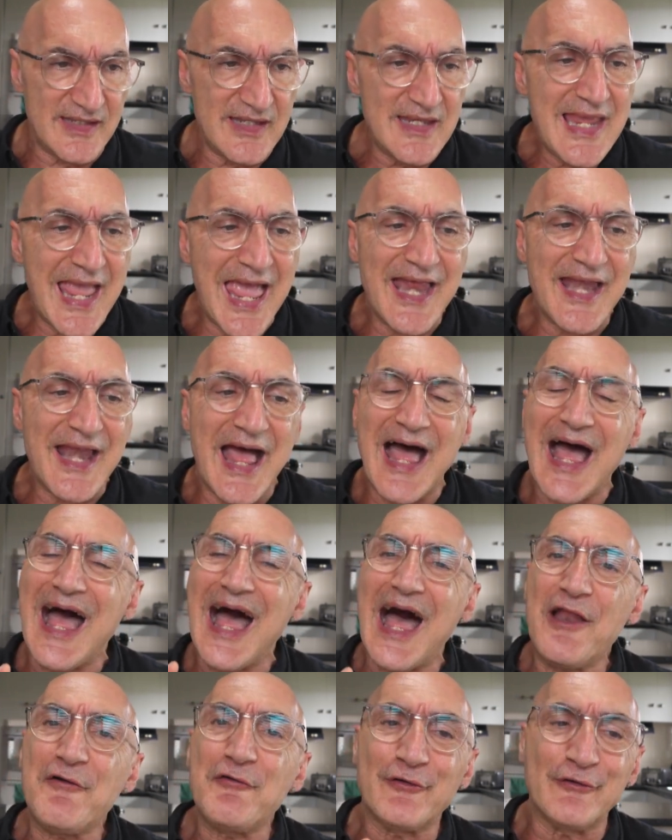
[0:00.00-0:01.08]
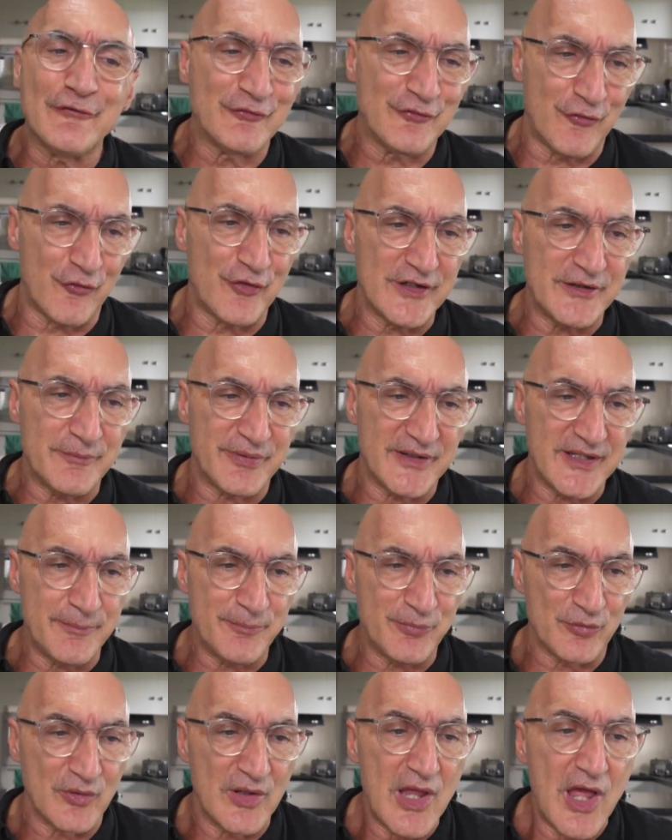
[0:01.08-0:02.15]
he had 140
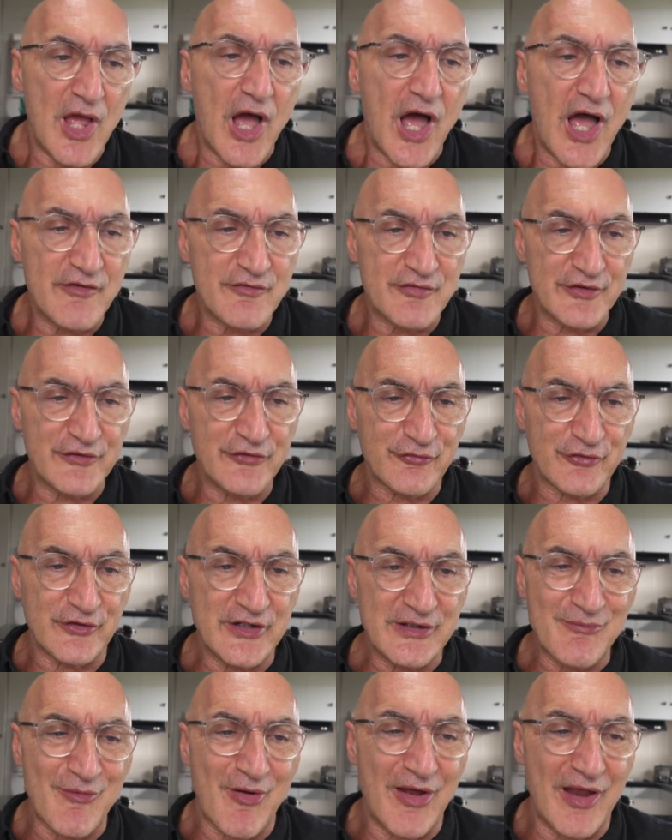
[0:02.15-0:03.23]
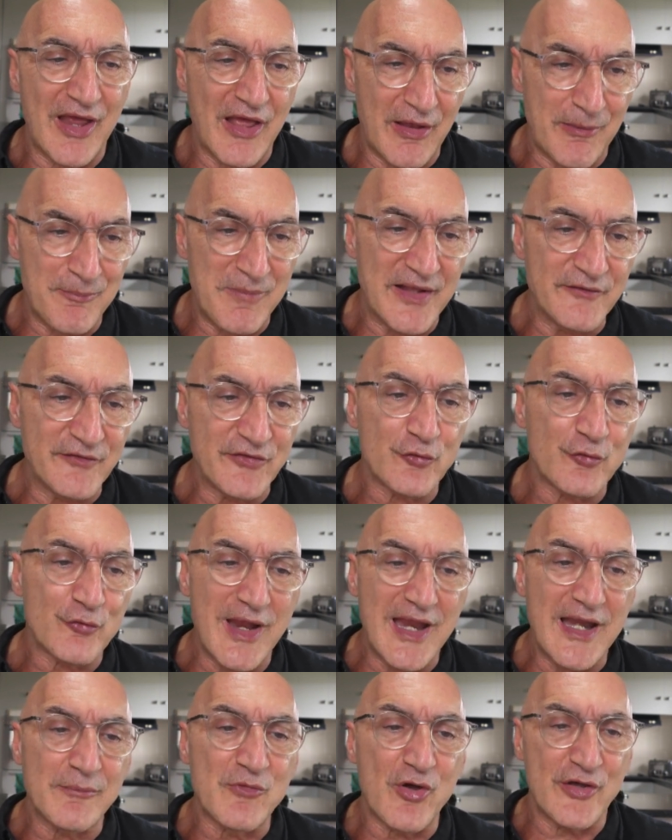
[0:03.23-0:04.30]
people over a 3-month
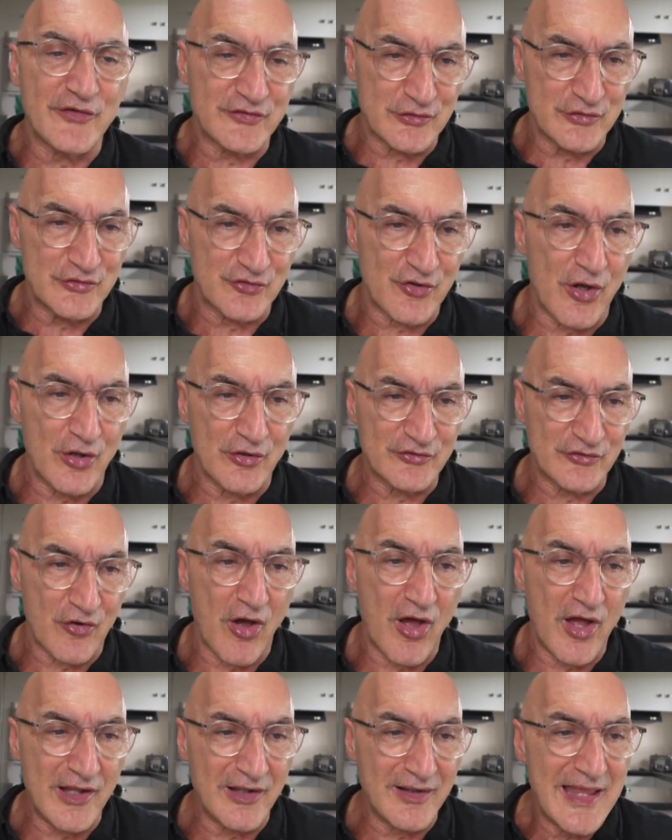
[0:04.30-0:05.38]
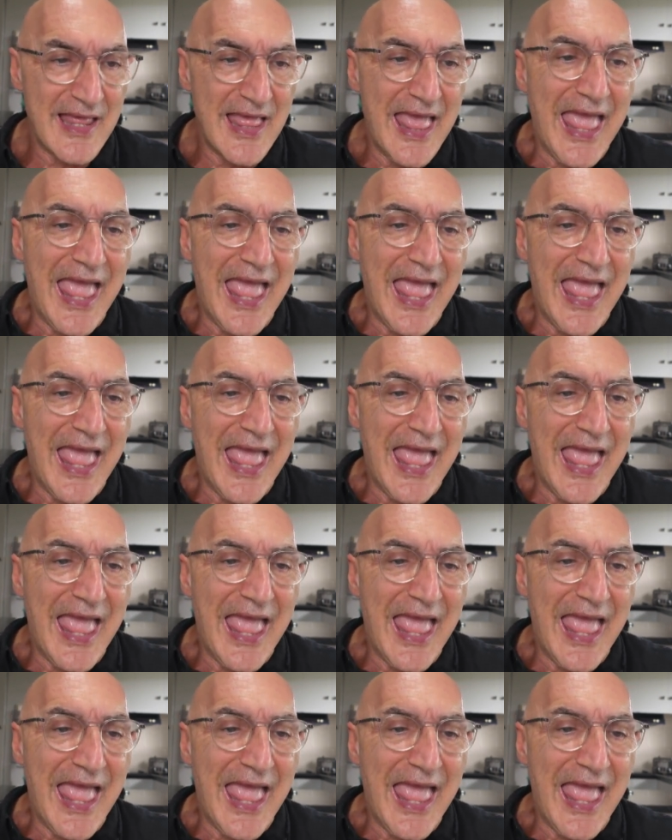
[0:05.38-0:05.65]
randomized controlled trial.